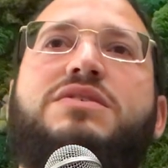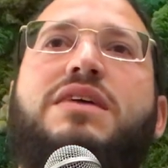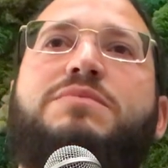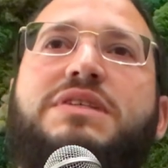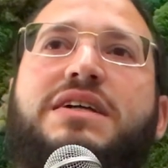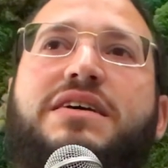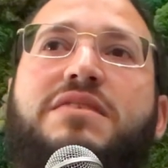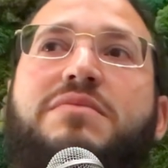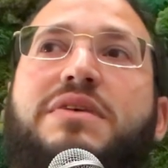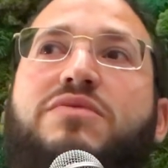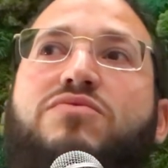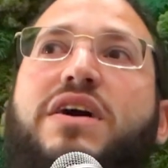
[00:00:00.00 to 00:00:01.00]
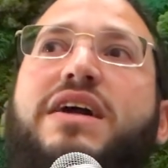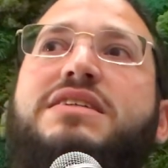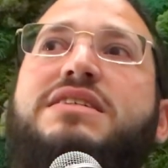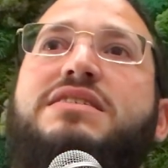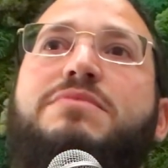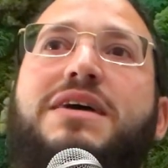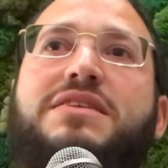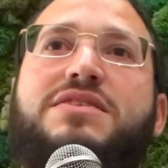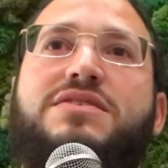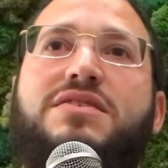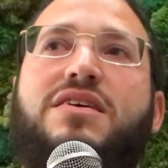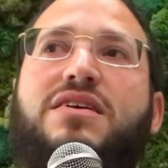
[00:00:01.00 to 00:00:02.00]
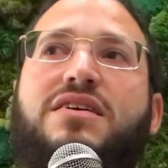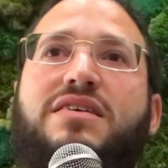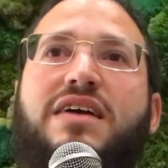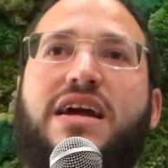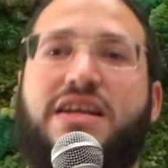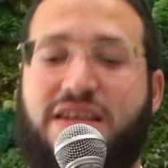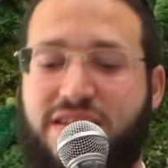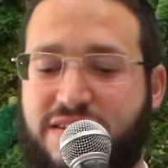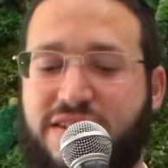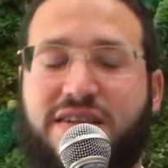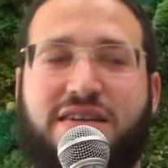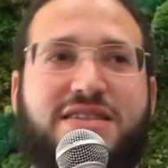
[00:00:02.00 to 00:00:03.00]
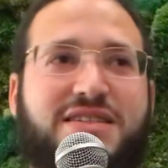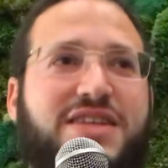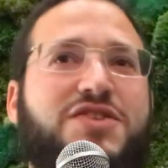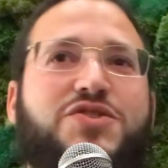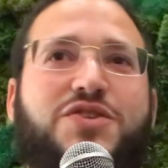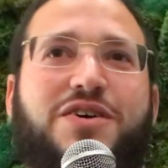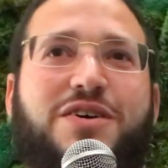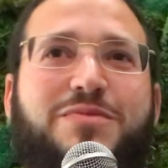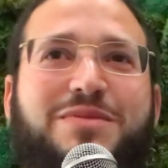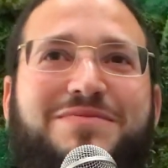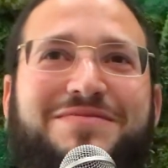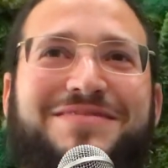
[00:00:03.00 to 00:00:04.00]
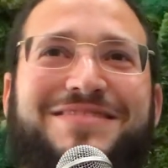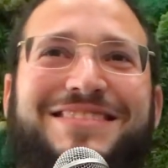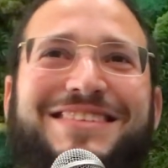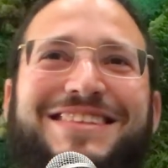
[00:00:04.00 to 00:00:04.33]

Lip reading: And he goes up to him right as he's about to start, and he is in Hasidic garb.